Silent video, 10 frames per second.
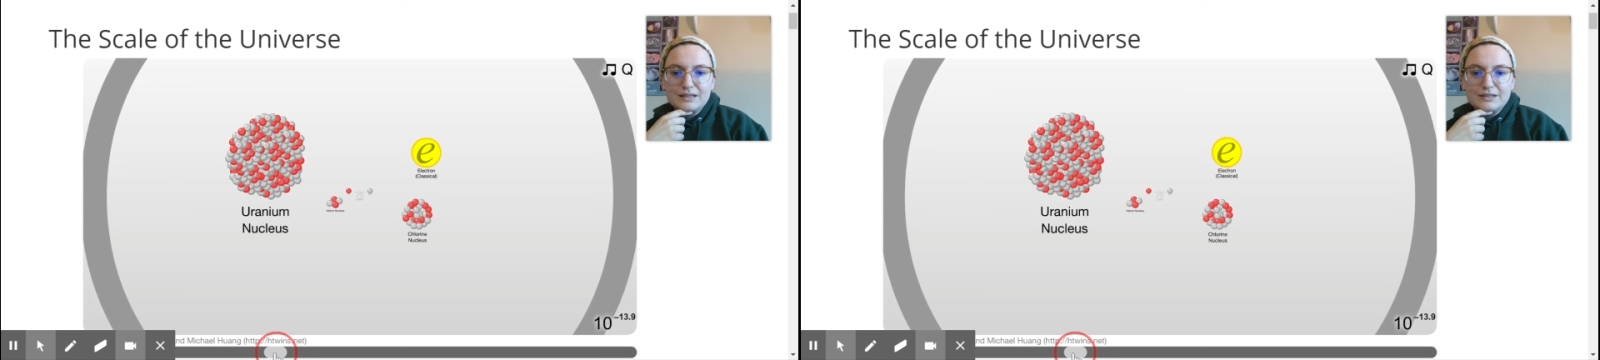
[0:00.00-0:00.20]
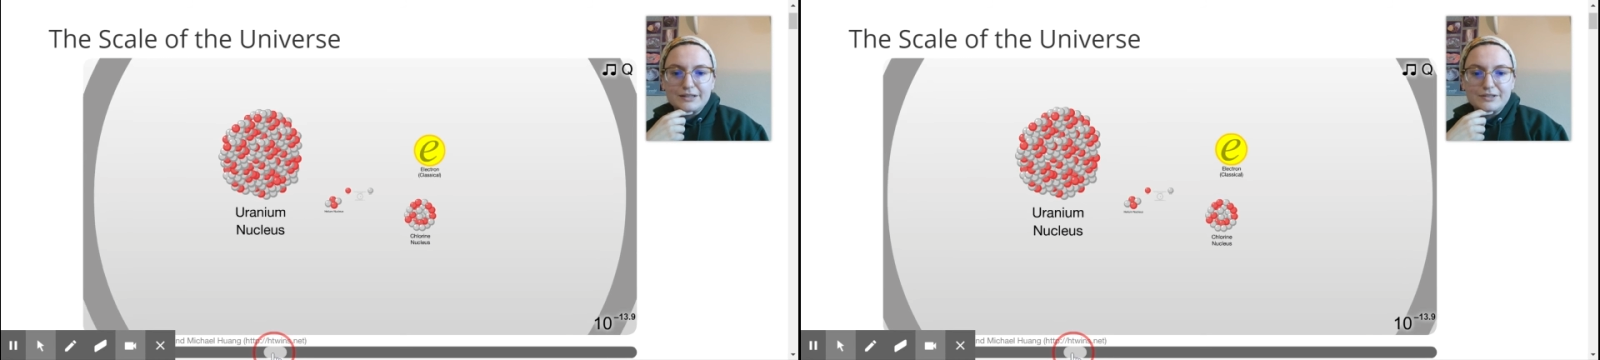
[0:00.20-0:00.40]

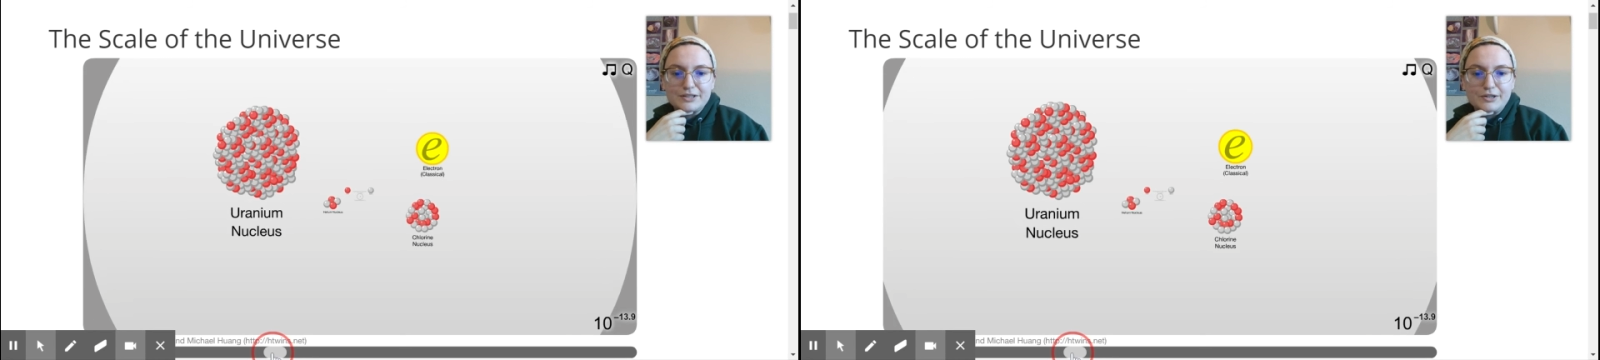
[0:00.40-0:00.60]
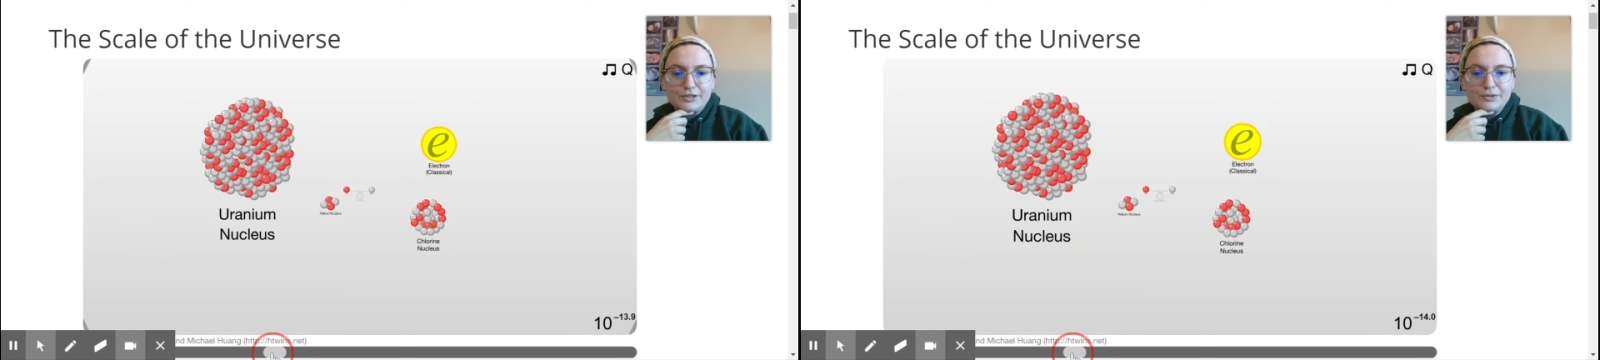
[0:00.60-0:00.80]
So there's
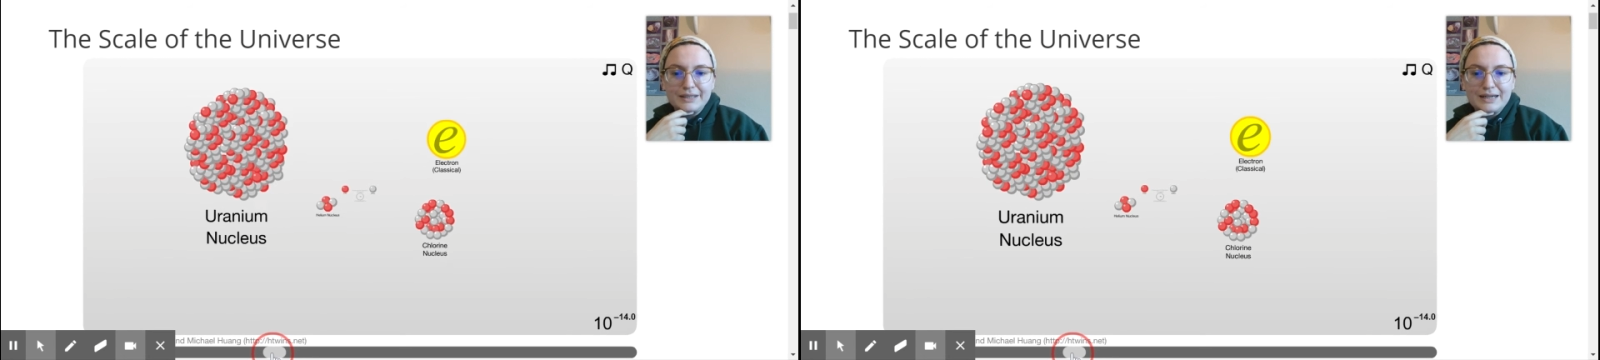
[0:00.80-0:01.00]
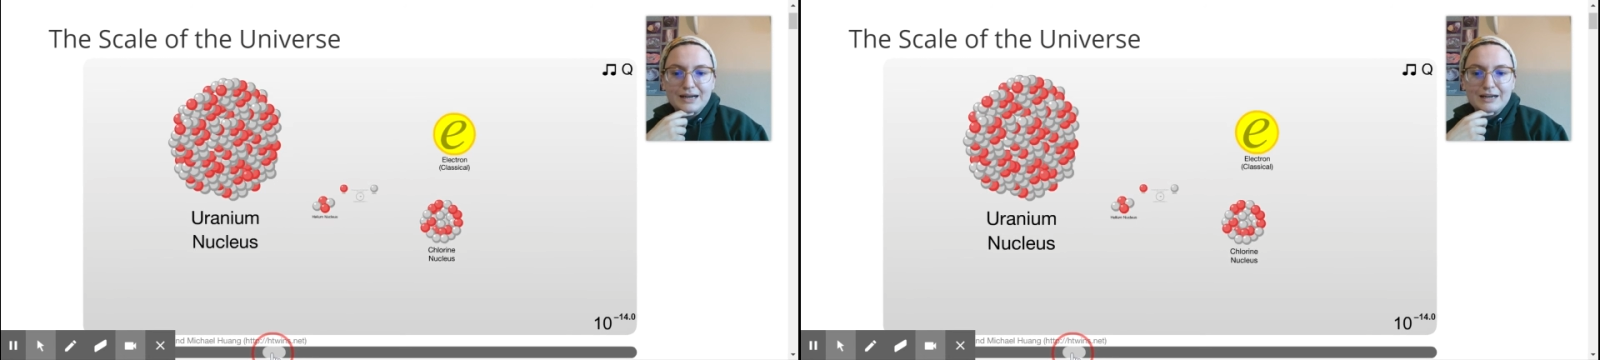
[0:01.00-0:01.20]
our
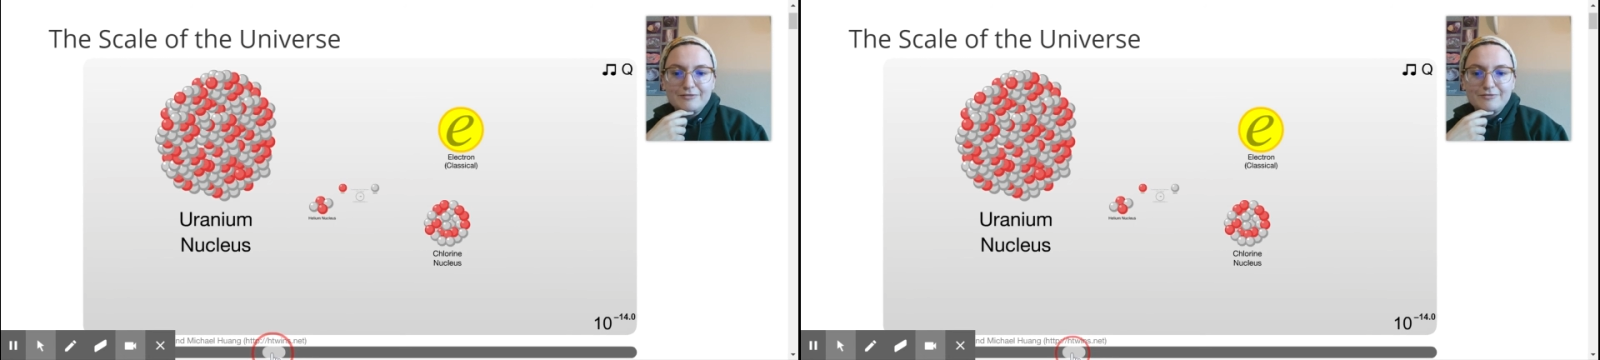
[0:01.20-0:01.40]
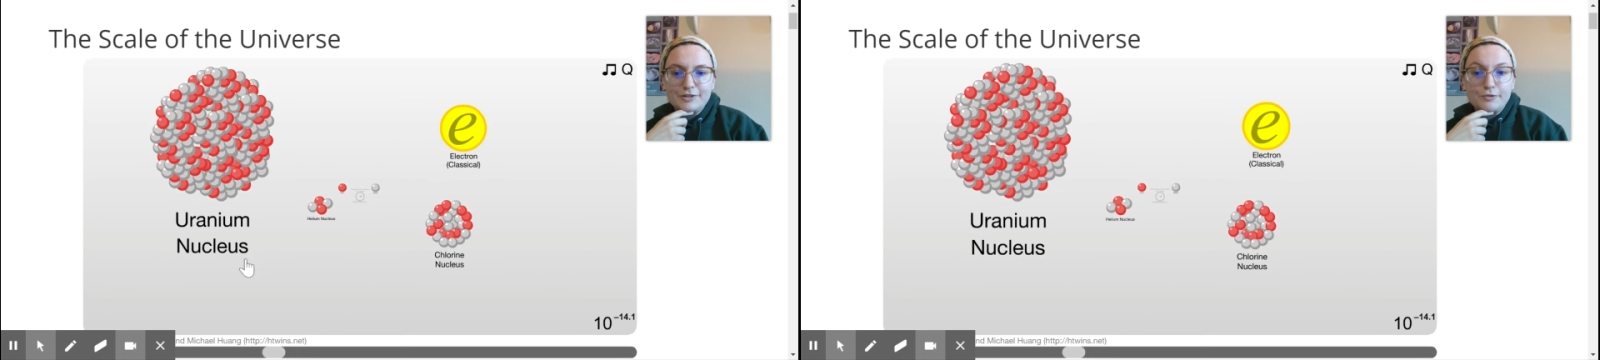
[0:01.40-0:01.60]
nuclei
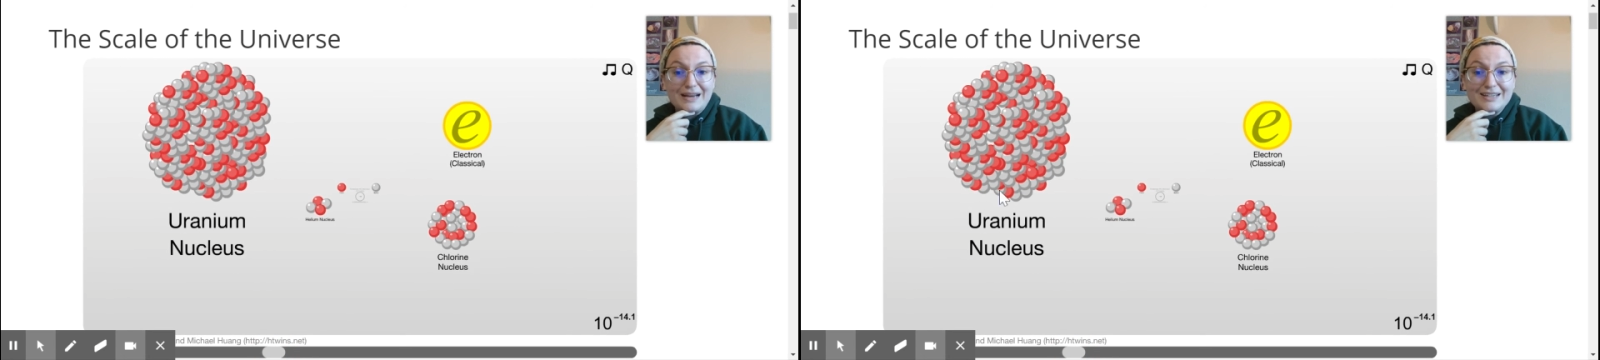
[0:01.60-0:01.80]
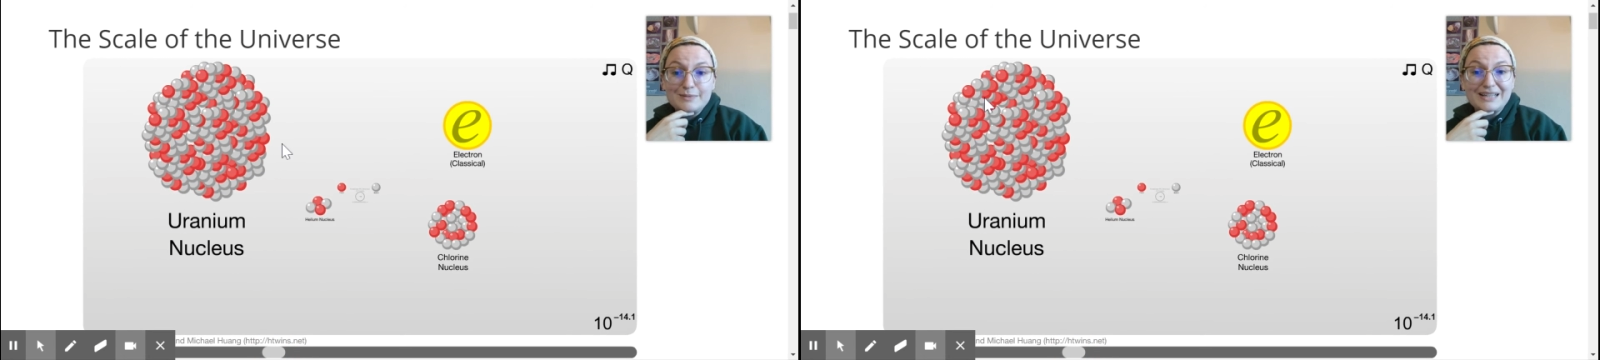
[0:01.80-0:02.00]
for
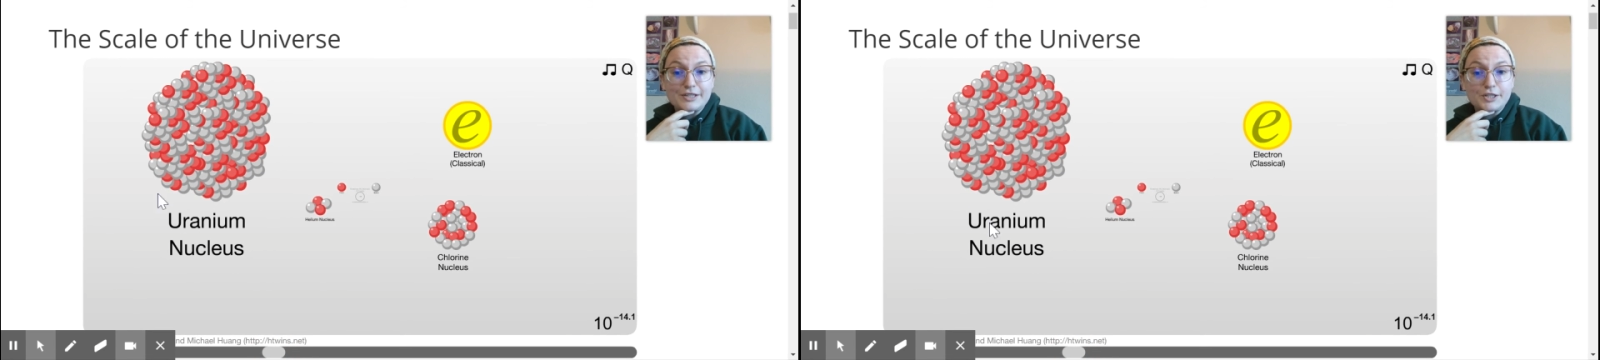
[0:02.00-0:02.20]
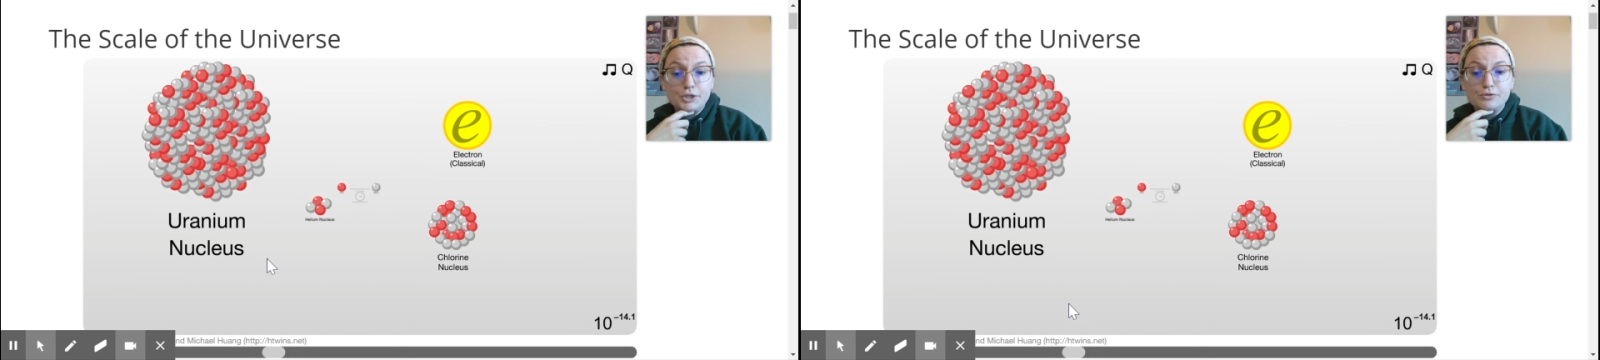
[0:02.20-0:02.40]
uranium.
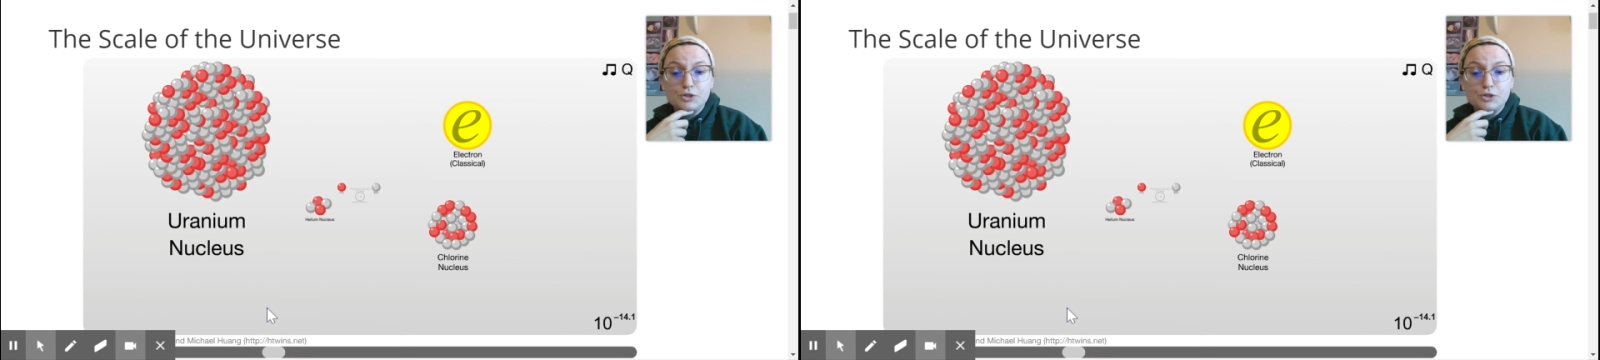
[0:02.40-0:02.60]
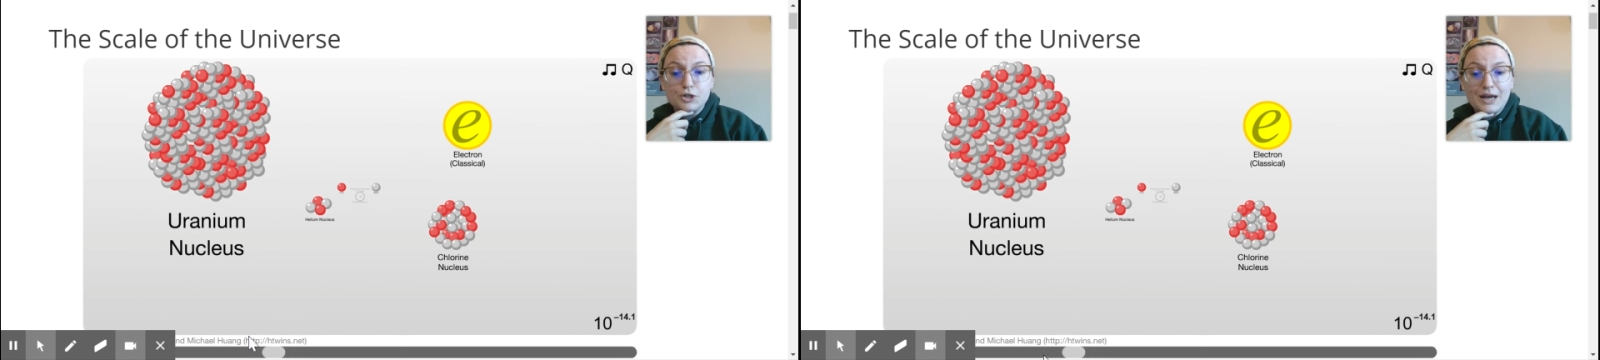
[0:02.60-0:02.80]
That's a
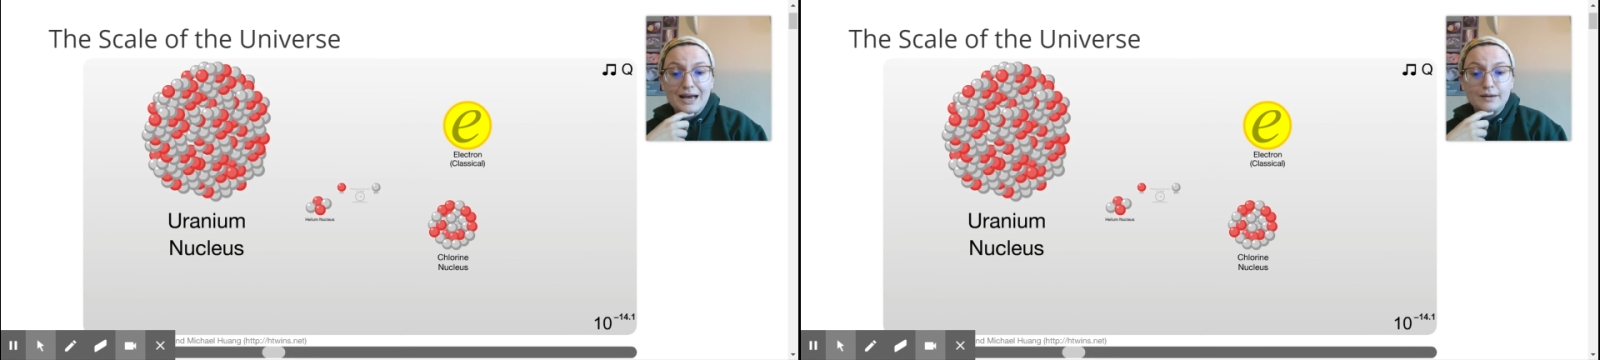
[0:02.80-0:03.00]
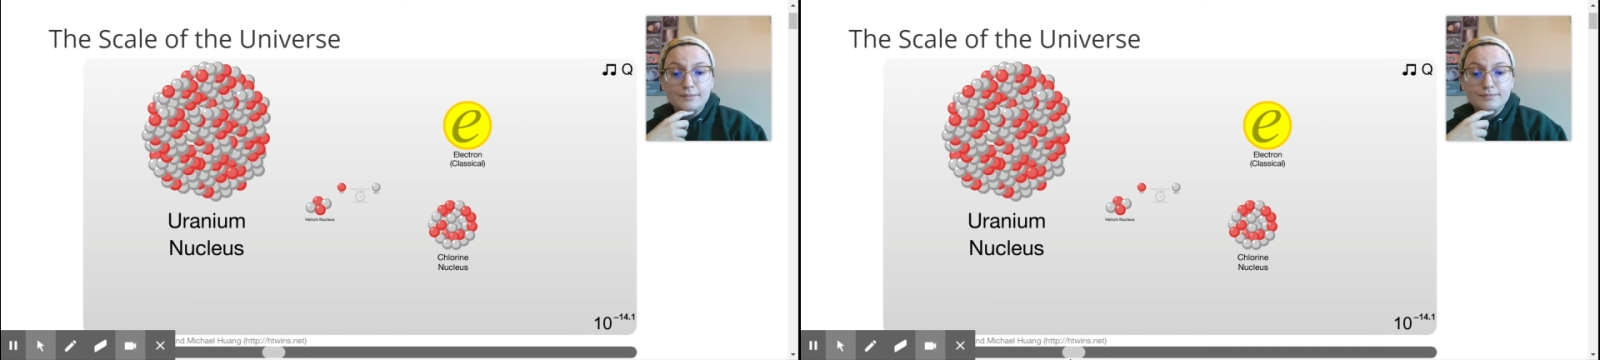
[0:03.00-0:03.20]
huge
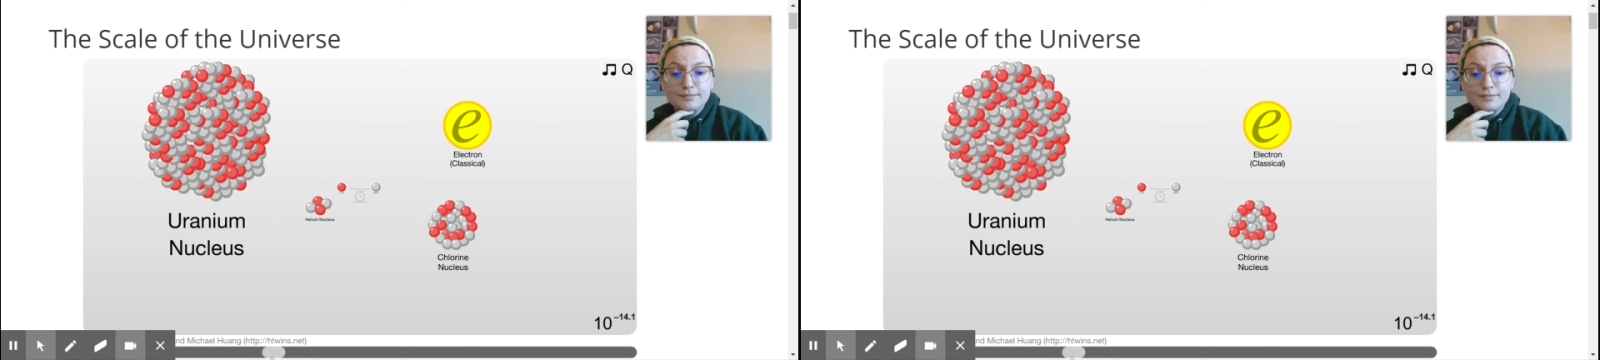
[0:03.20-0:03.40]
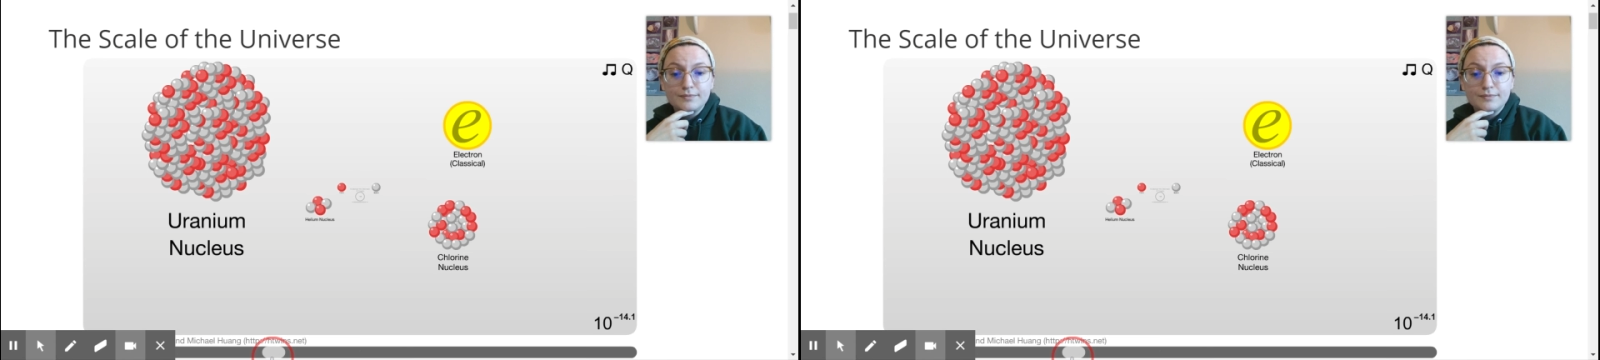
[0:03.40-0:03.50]
atom.